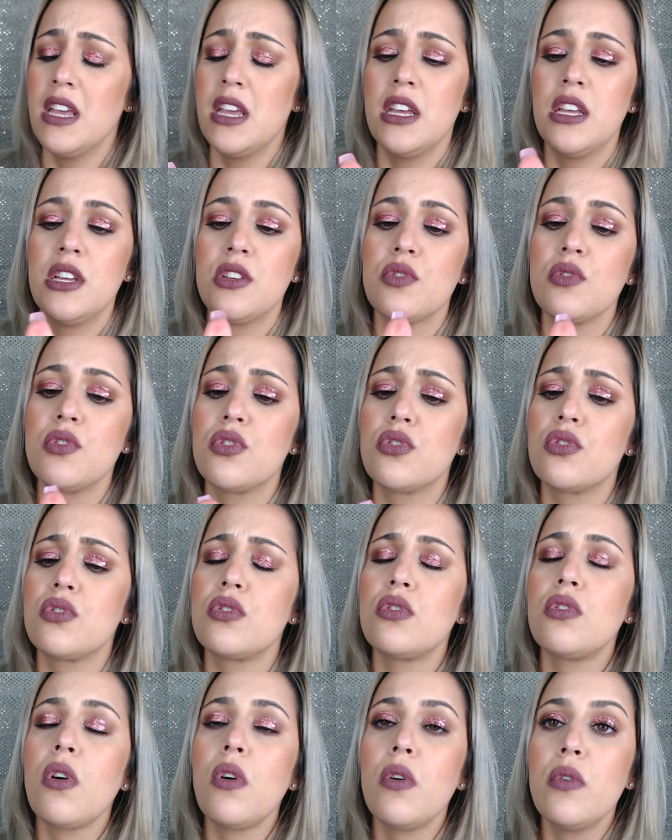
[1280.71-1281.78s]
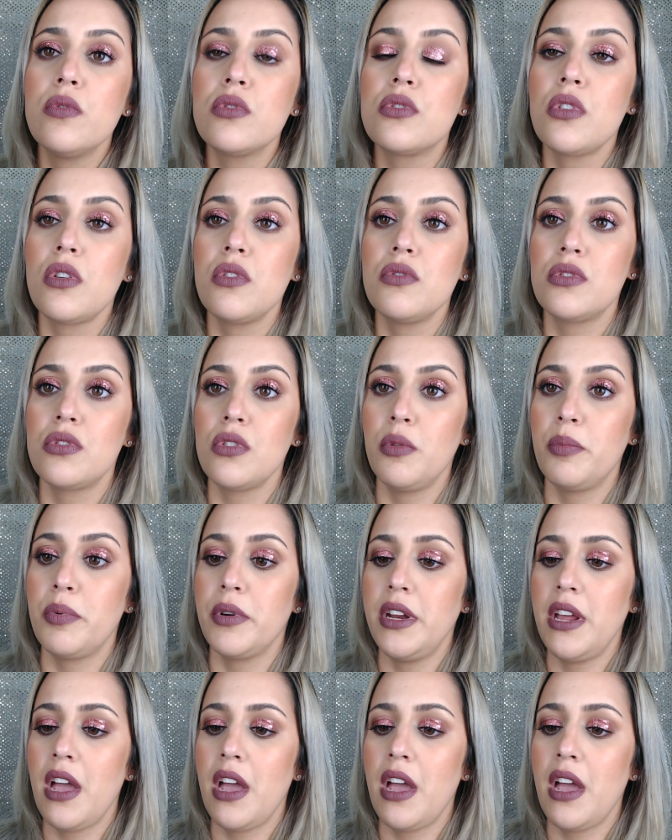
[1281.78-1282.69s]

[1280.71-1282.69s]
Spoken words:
This one's so, so, so pretty.